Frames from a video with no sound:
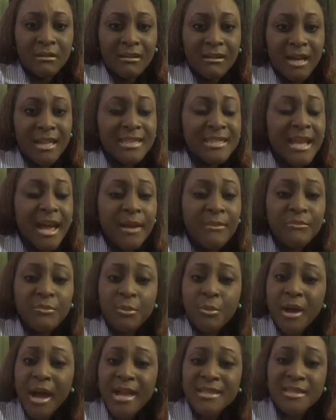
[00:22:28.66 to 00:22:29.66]
A time for
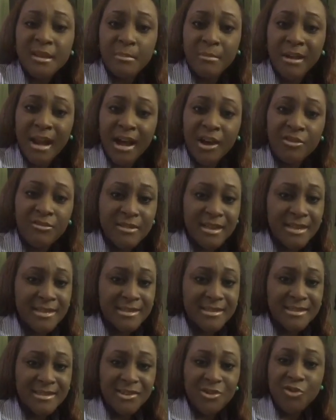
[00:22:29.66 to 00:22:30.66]
we as a black
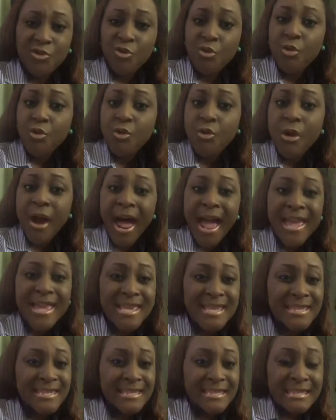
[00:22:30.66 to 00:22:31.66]
race
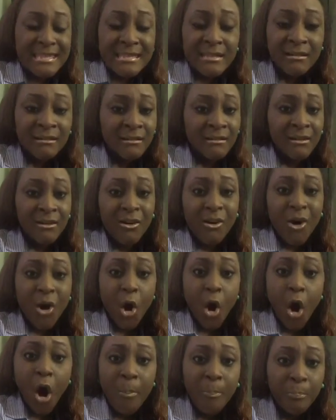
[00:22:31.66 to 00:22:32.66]
rise
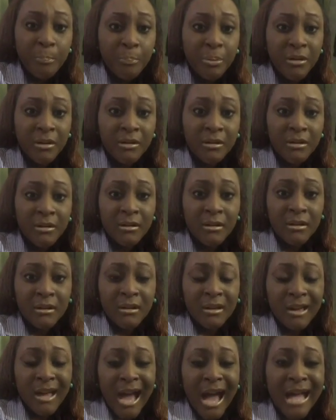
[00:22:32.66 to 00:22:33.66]
up
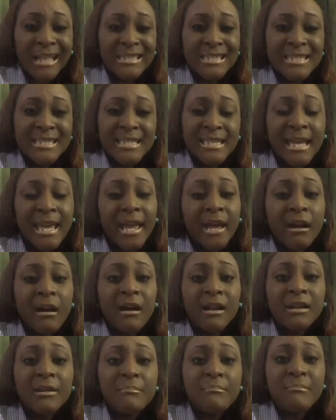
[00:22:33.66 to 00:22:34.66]
and take
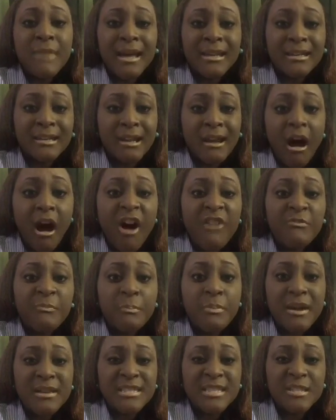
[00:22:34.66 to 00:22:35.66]
on the mantle of
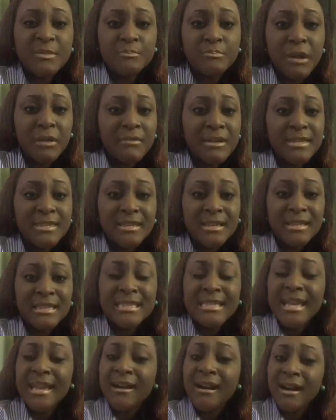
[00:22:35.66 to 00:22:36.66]
prosperity,
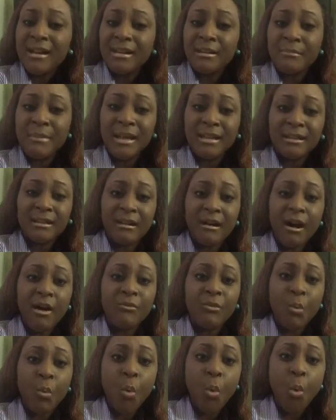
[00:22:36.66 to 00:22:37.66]
take on the mantle of
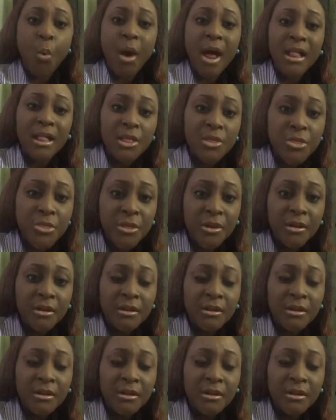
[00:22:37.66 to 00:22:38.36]
wealth.